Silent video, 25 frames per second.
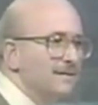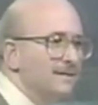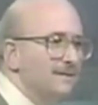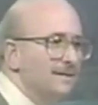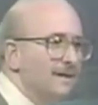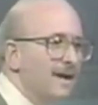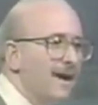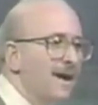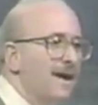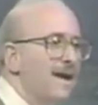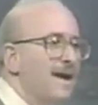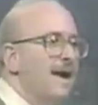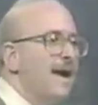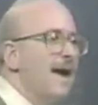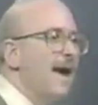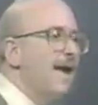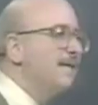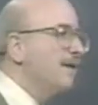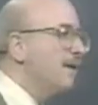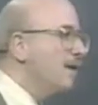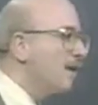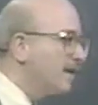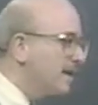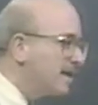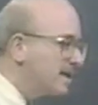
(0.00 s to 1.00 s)
Okay?
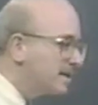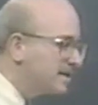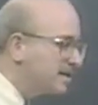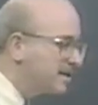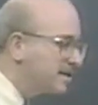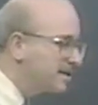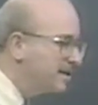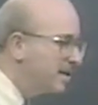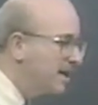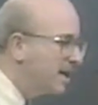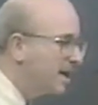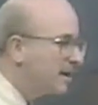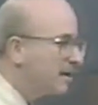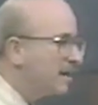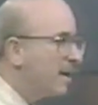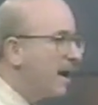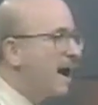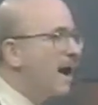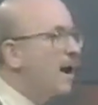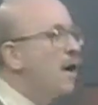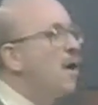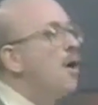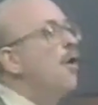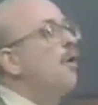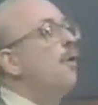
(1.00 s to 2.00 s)
And the audience is sitting
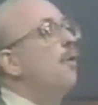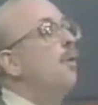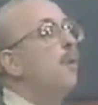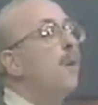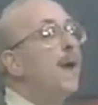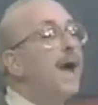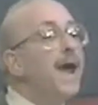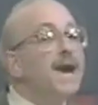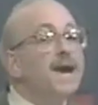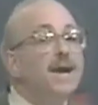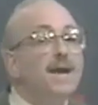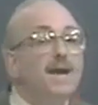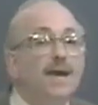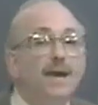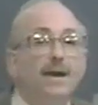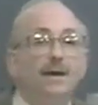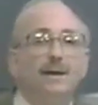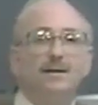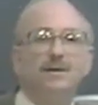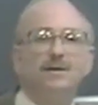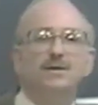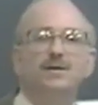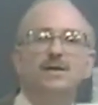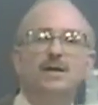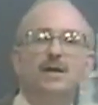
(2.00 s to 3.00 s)
there
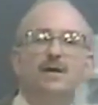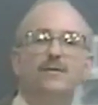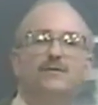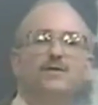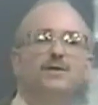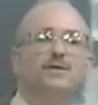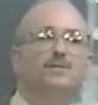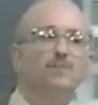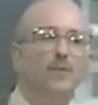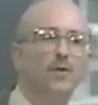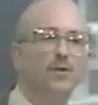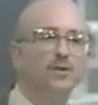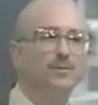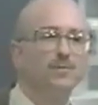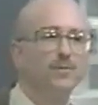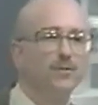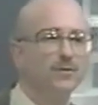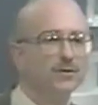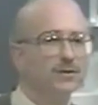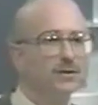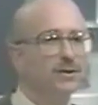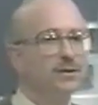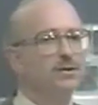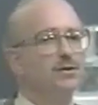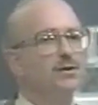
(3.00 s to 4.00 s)
waiting to see if the
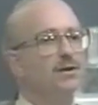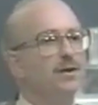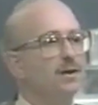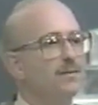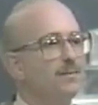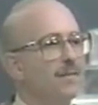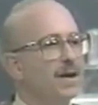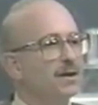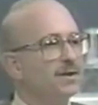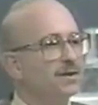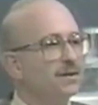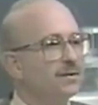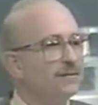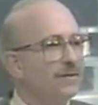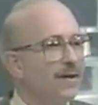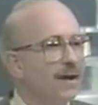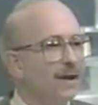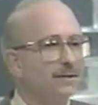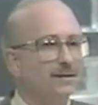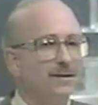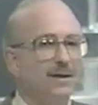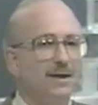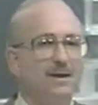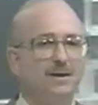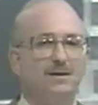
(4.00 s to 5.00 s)
spokesperson is going to mention
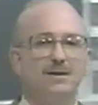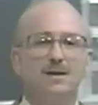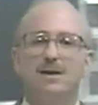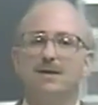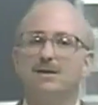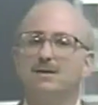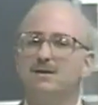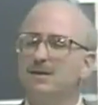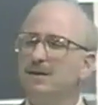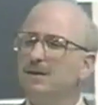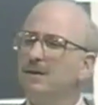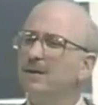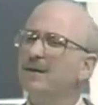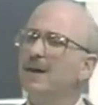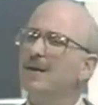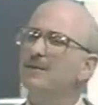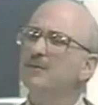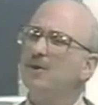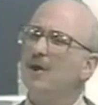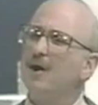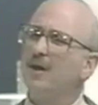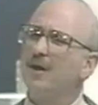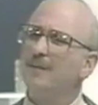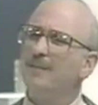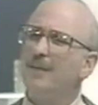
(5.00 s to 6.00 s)
Valdez. And until they
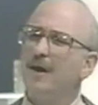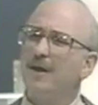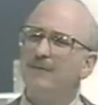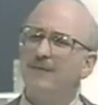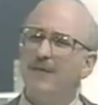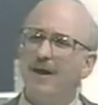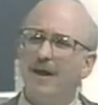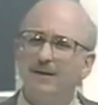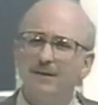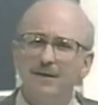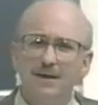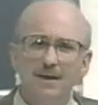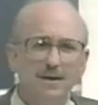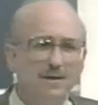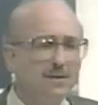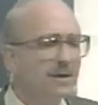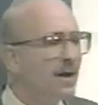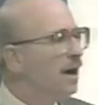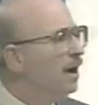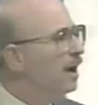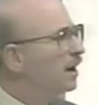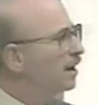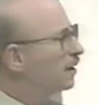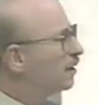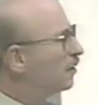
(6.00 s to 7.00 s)
talk about Valdez,
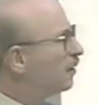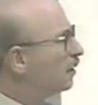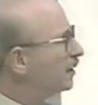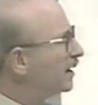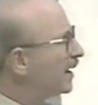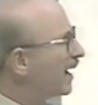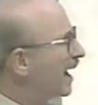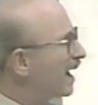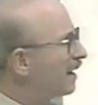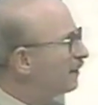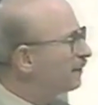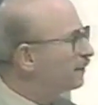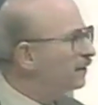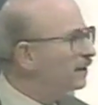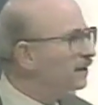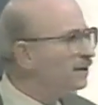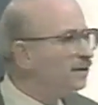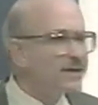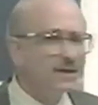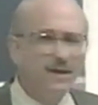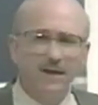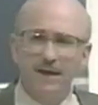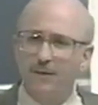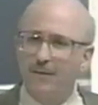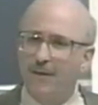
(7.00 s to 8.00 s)
you're only half
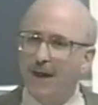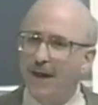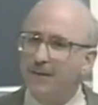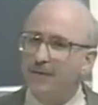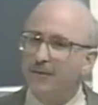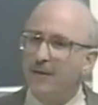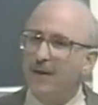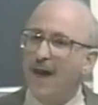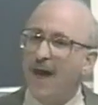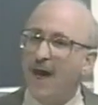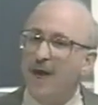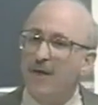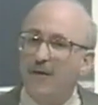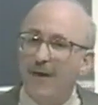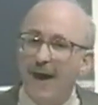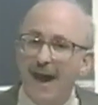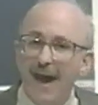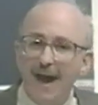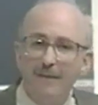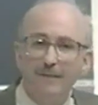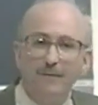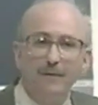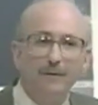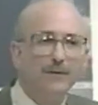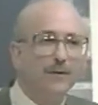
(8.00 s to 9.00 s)
listening, right? The other
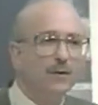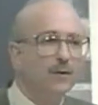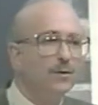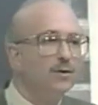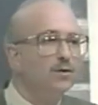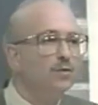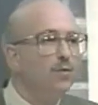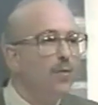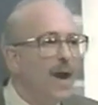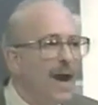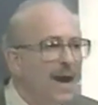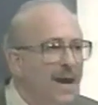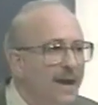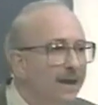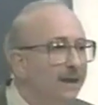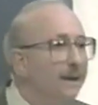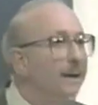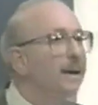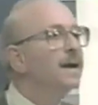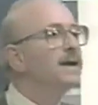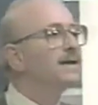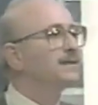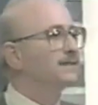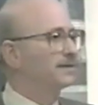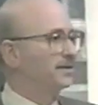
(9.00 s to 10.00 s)
half of you is waiting
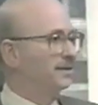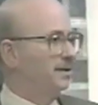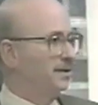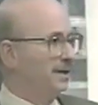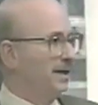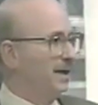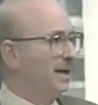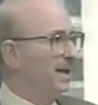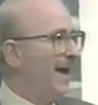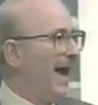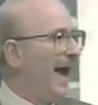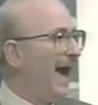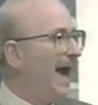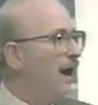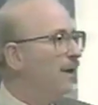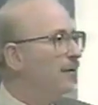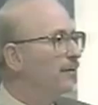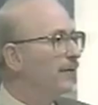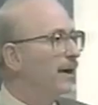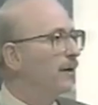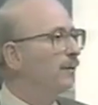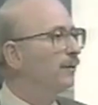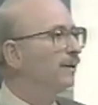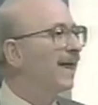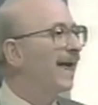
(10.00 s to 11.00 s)
to see how
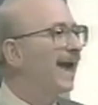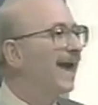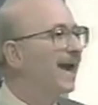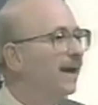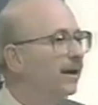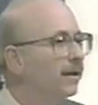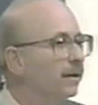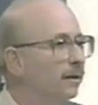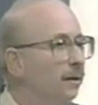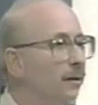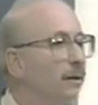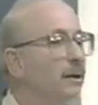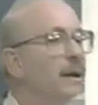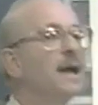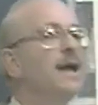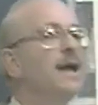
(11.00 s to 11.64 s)
they will handle